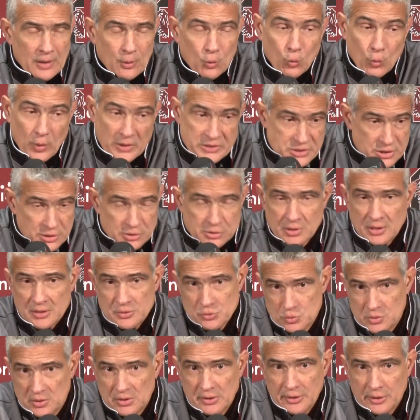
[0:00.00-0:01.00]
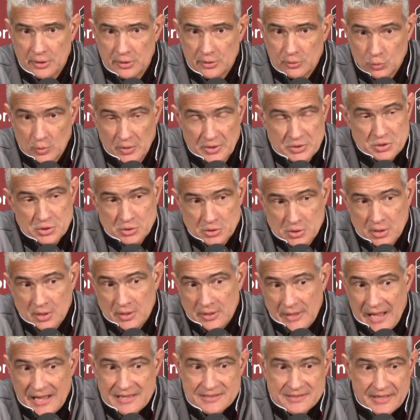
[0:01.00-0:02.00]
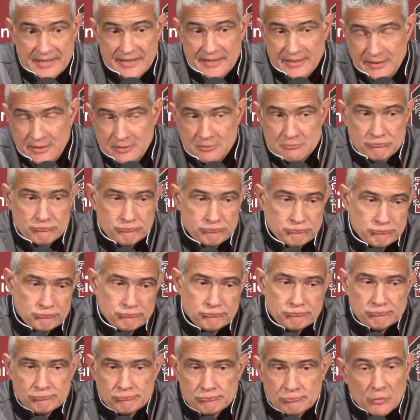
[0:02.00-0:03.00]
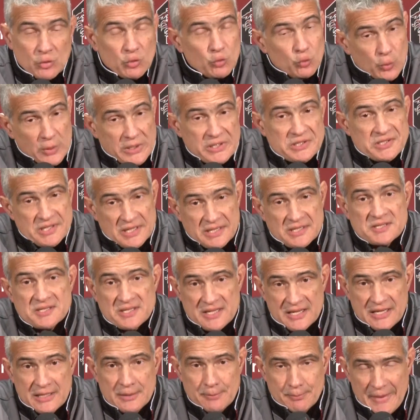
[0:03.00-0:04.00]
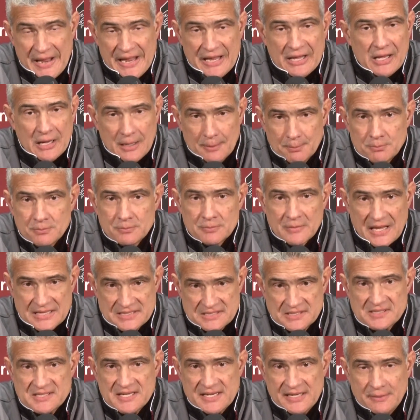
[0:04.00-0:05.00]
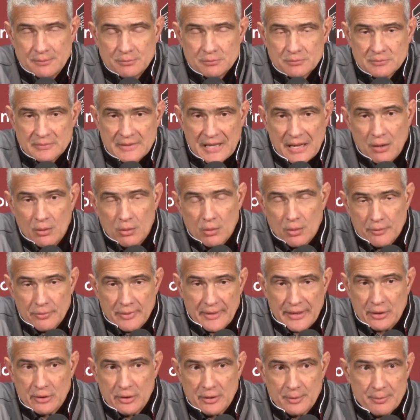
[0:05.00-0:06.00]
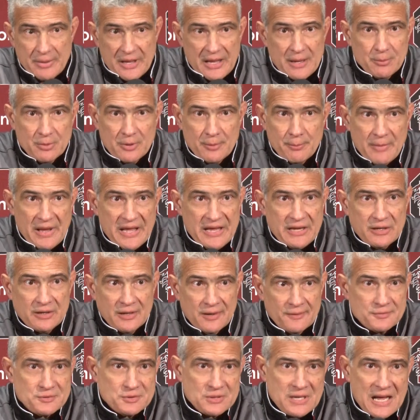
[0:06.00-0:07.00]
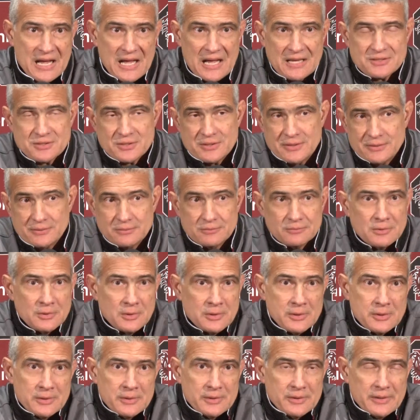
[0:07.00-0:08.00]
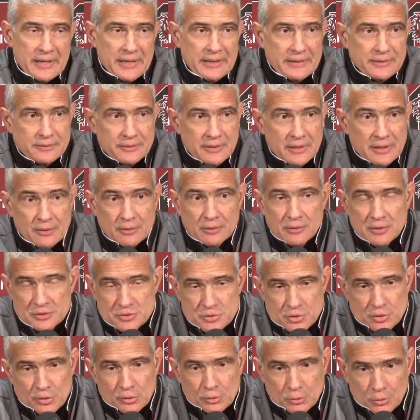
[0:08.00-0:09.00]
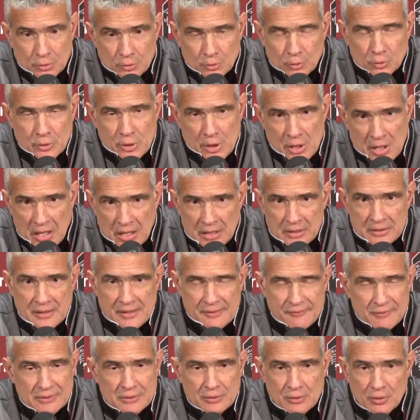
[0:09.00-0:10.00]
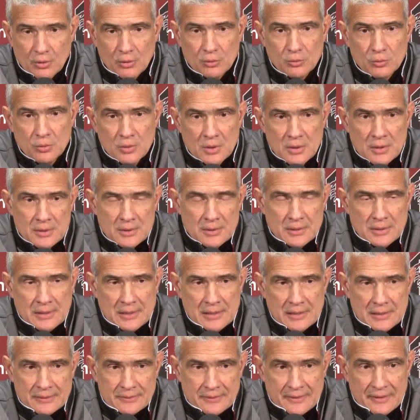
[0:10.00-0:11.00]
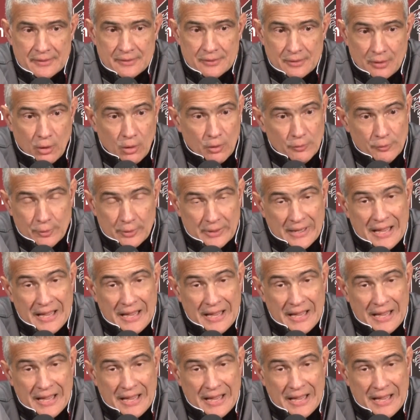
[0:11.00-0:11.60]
Wichita is really good. Wichita has a Sweet 16 makeup as a team. Now, are they going to be able to make enough shots? And you know, because they're a little young, even though all their